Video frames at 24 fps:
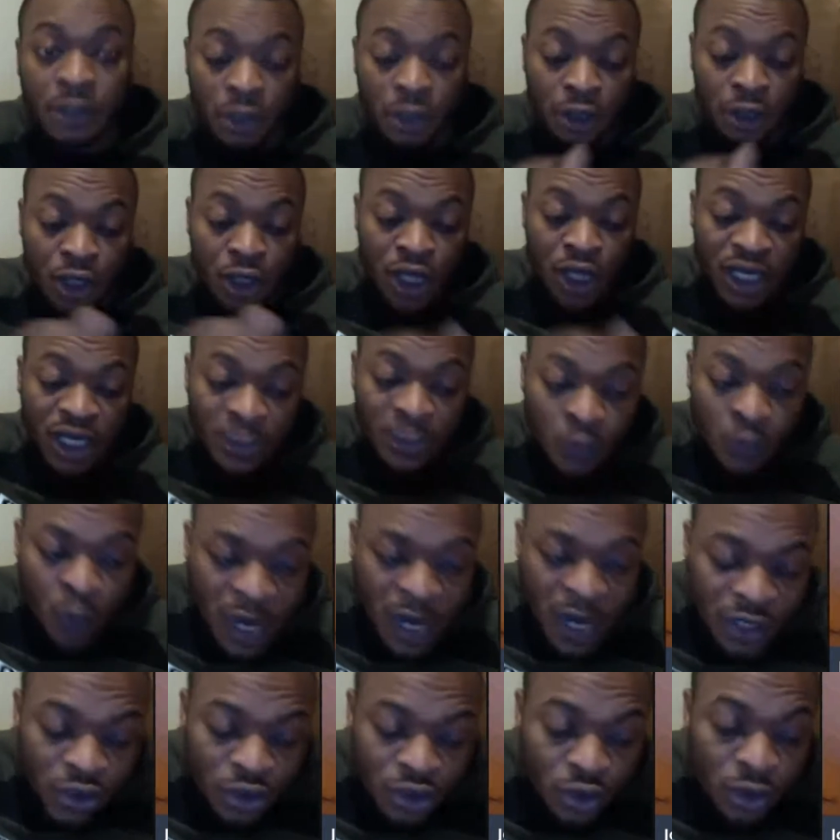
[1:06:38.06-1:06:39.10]
because of the
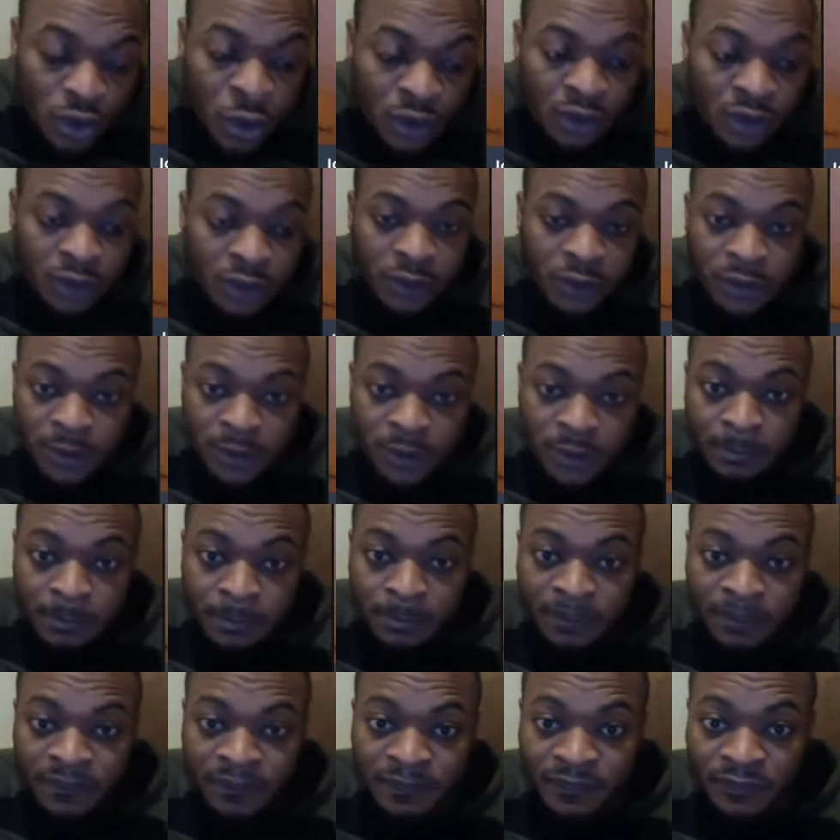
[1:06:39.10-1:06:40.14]
programmed
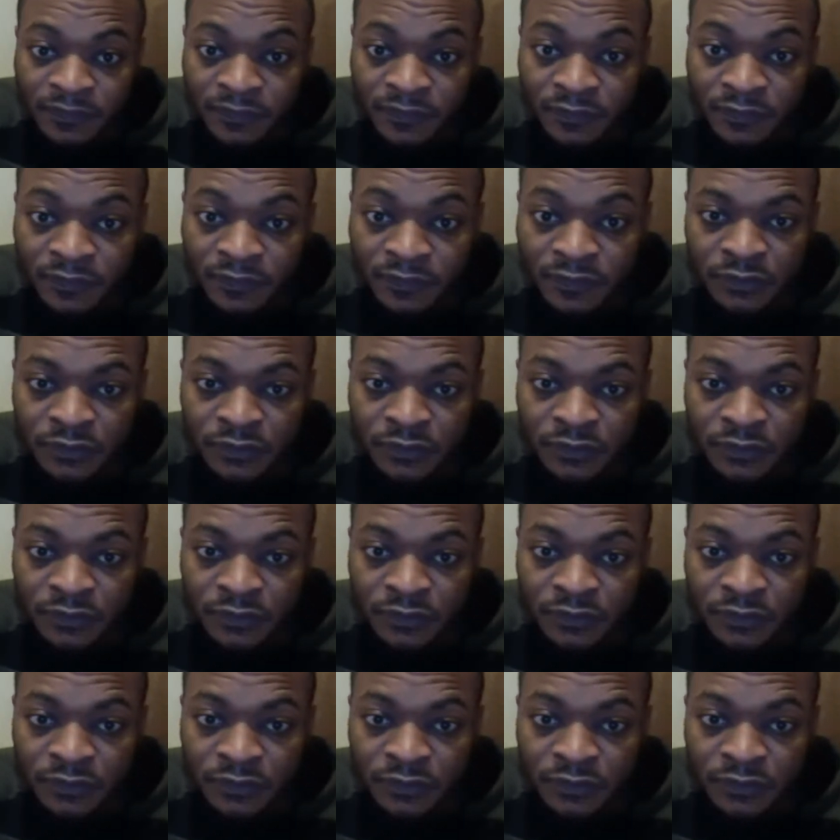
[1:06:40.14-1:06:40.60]
stuff